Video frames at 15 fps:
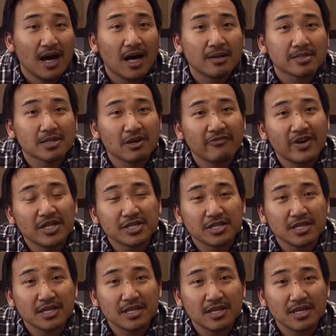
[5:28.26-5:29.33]
So
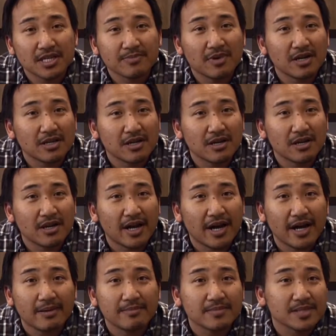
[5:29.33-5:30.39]
eventually, his mother
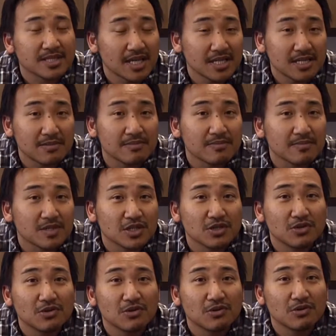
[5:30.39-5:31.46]
sent him
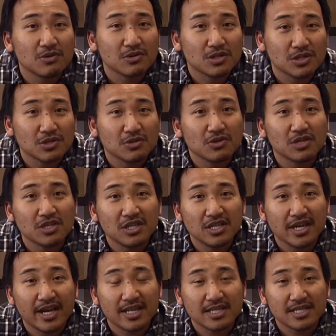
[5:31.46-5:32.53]
to the
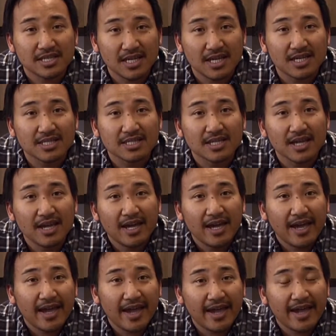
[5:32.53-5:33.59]
United States,
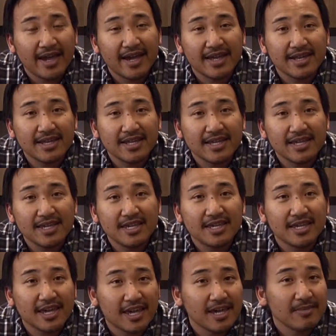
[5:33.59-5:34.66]
and
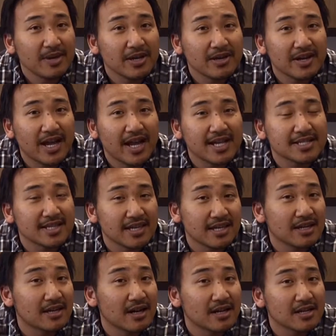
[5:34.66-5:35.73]
he came here as
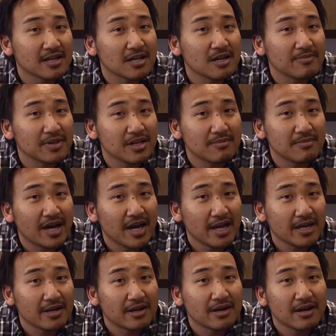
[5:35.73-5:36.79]
an unaccompanied
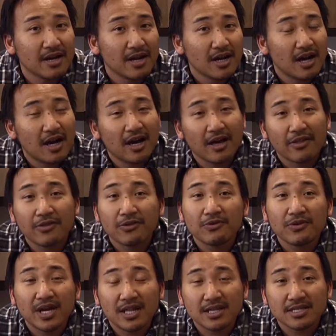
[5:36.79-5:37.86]
minor
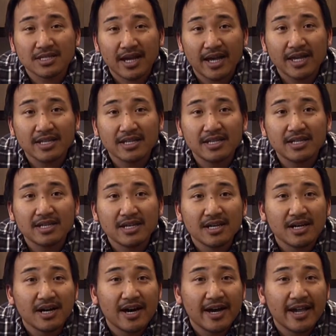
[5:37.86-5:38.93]
through Ellis Island,
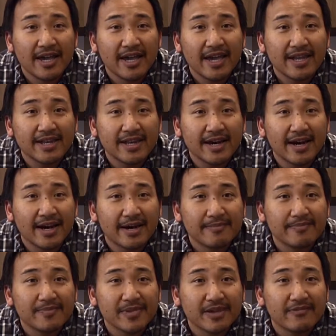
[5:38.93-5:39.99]
and
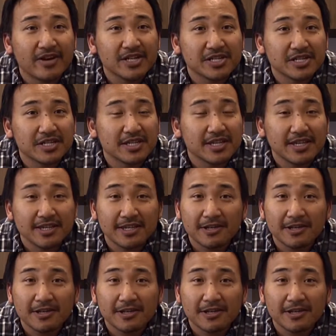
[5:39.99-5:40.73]
eventually,